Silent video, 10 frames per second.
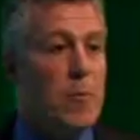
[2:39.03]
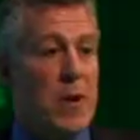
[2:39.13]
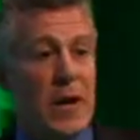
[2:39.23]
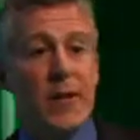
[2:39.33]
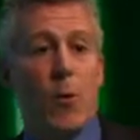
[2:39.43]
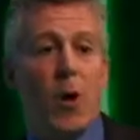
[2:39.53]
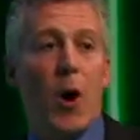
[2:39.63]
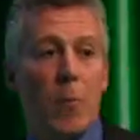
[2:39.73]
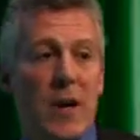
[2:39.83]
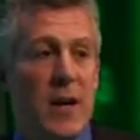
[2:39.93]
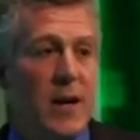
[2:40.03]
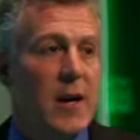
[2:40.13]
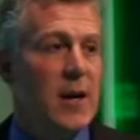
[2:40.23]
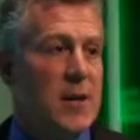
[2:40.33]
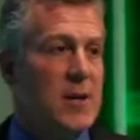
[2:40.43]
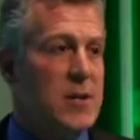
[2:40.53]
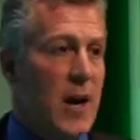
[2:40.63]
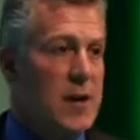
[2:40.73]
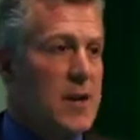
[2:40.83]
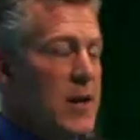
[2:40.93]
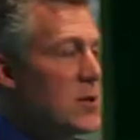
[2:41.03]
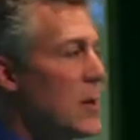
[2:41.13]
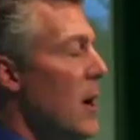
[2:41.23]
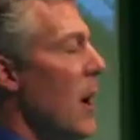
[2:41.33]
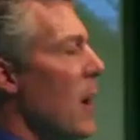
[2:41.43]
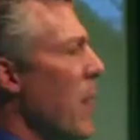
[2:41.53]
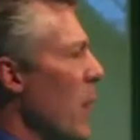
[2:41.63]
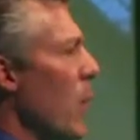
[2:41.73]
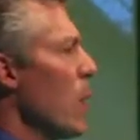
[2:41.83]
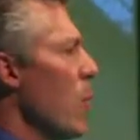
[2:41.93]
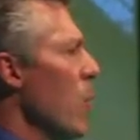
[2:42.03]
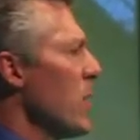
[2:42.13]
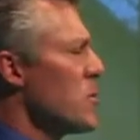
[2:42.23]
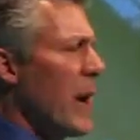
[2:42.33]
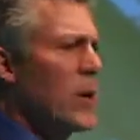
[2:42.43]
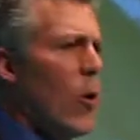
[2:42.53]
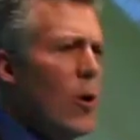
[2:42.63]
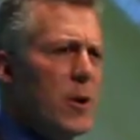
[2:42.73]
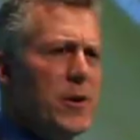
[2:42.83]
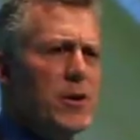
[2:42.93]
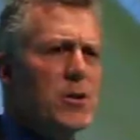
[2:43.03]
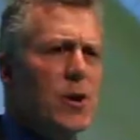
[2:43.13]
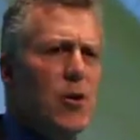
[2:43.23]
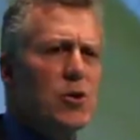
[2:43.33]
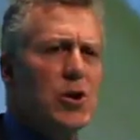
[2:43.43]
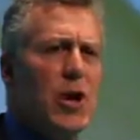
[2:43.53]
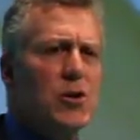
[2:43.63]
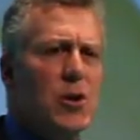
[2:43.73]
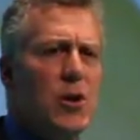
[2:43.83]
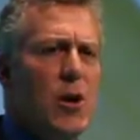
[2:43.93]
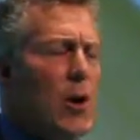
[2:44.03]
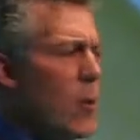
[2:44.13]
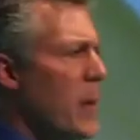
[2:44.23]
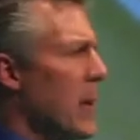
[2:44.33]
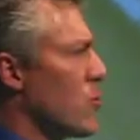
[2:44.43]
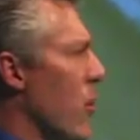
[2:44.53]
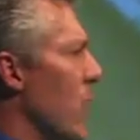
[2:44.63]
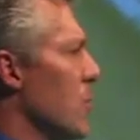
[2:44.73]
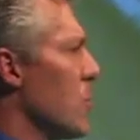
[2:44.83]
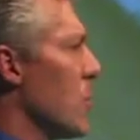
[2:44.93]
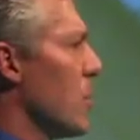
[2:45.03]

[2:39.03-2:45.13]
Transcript: me that will help me in this context? By the way, what is my goal in this negotiation? What am I trying to